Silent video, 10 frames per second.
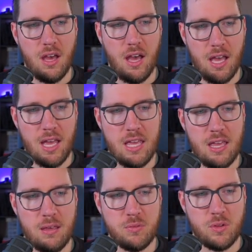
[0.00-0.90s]
I
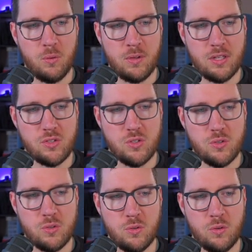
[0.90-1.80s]
am going
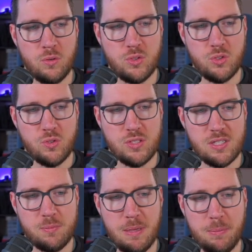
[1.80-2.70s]
to choose
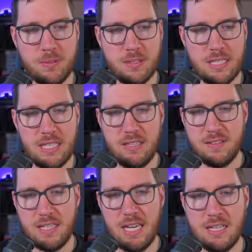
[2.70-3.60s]
this people like
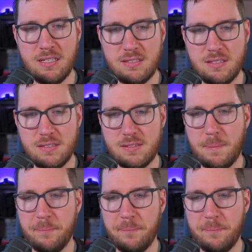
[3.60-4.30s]
even cadences